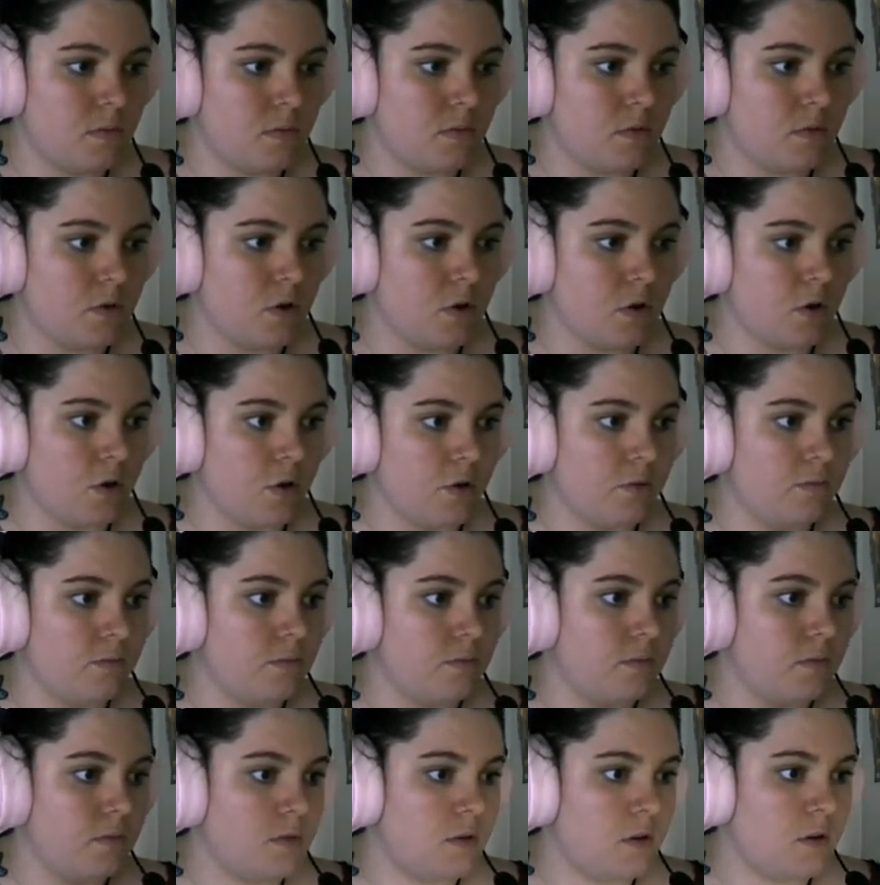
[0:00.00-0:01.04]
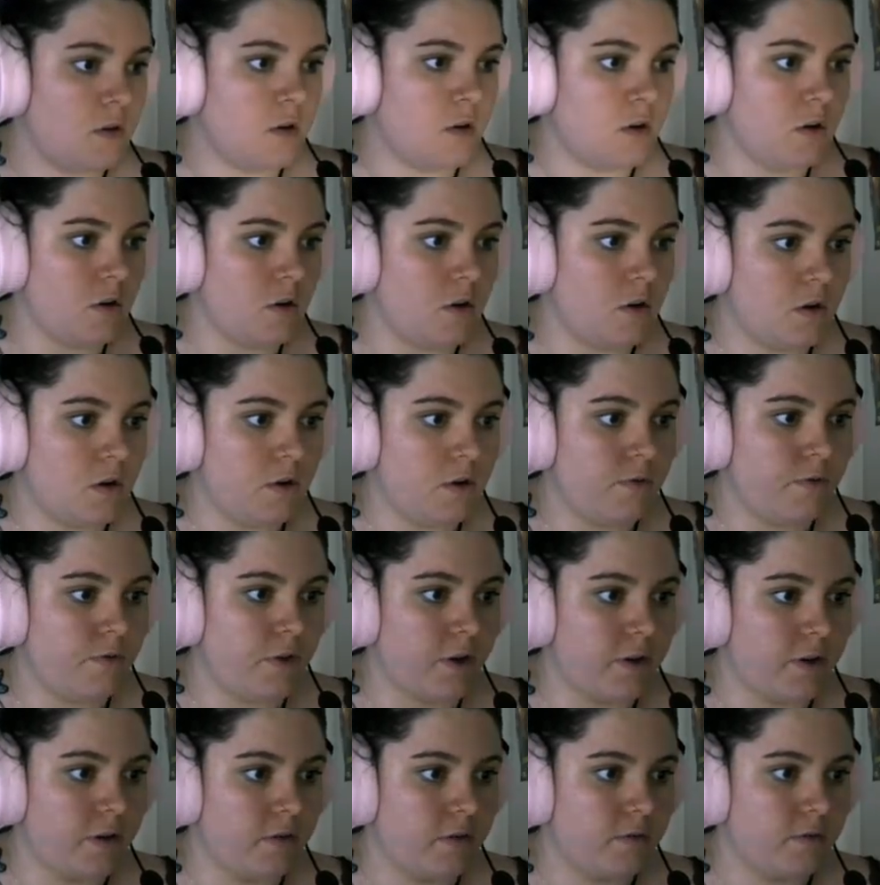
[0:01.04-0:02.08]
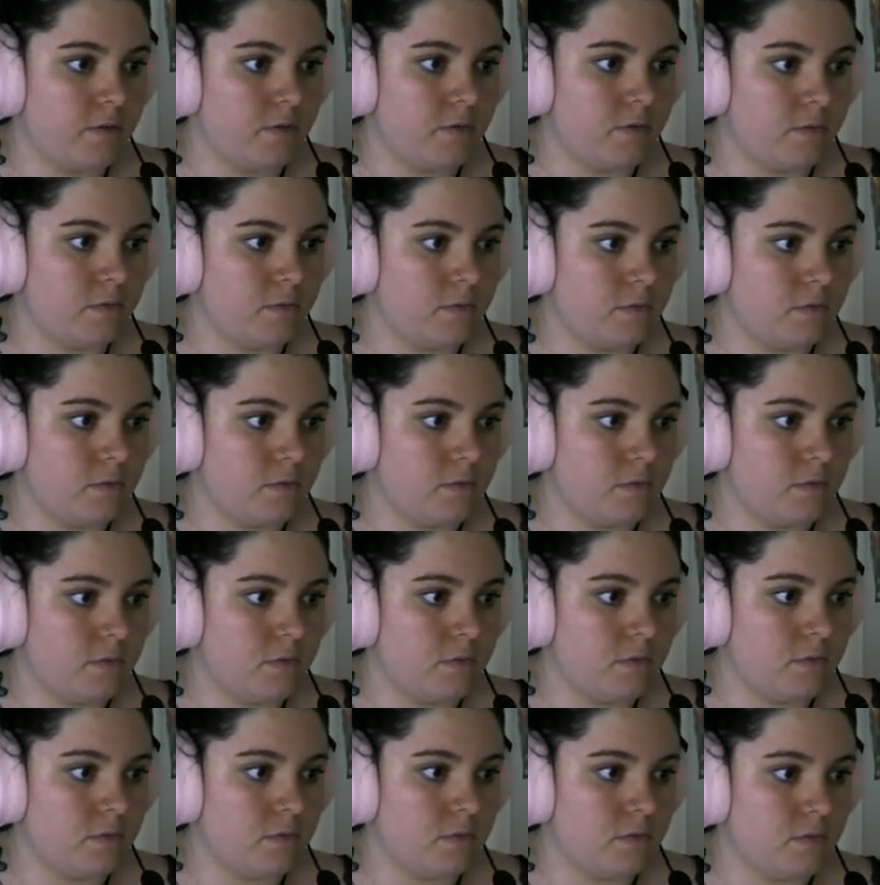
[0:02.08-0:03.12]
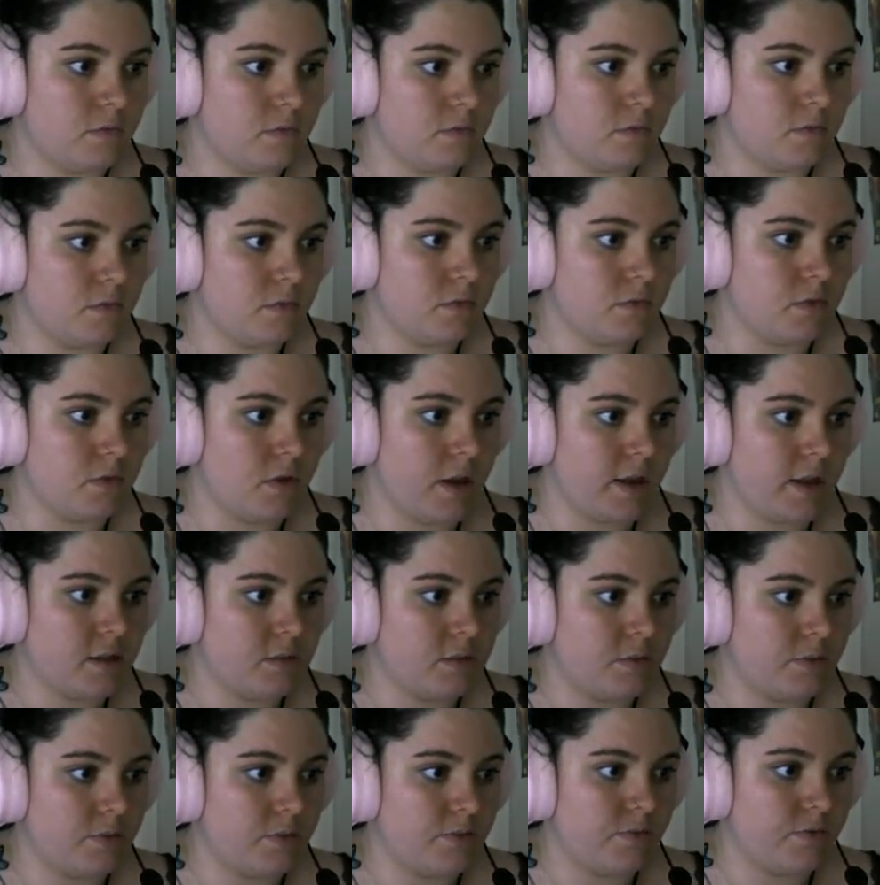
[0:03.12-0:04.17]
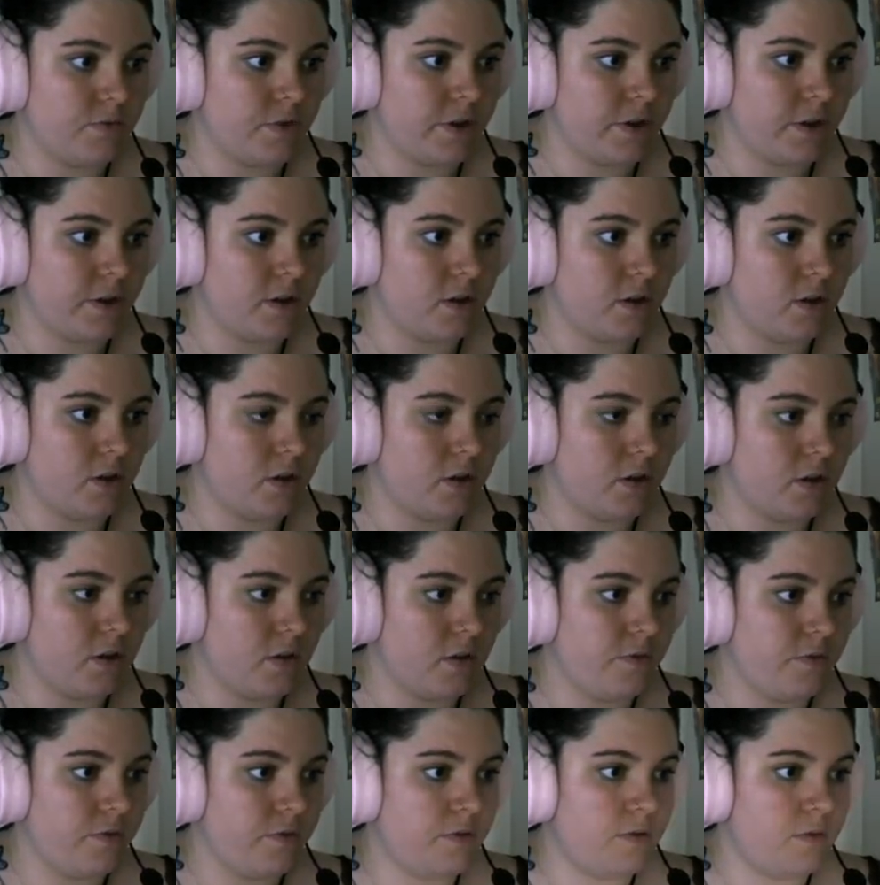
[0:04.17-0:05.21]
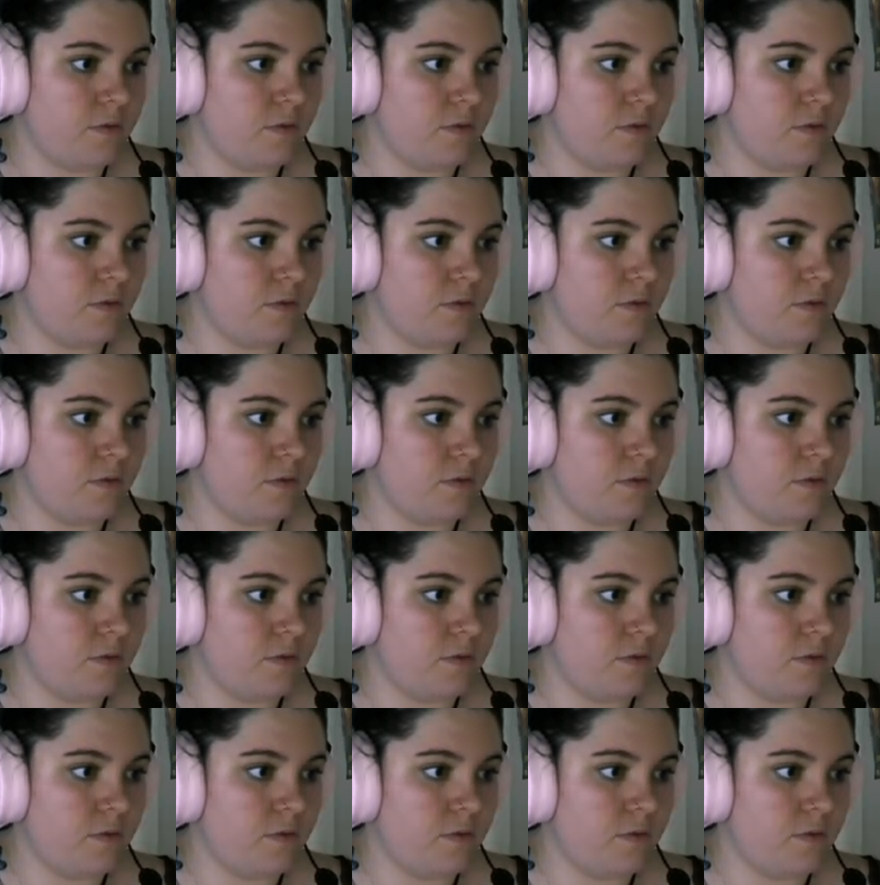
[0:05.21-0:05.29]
Uh-oh. Fucking lights were flicking on and off.